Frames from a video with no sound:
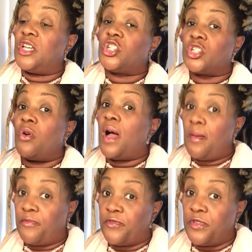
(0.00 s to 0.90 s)
does show
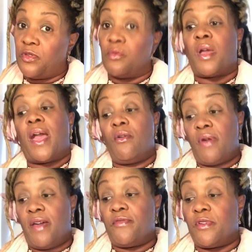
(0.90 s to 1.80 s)
up for you.
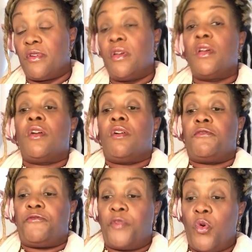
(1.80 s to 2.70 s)
However,
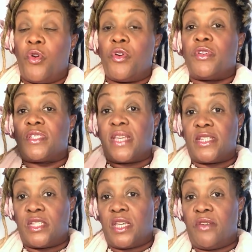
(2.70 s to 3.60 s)
for
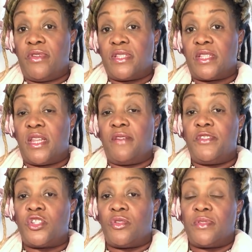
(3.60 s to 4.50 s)
Sagittarians, love
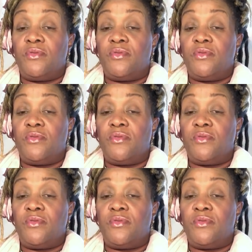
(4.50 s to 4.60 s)
is show.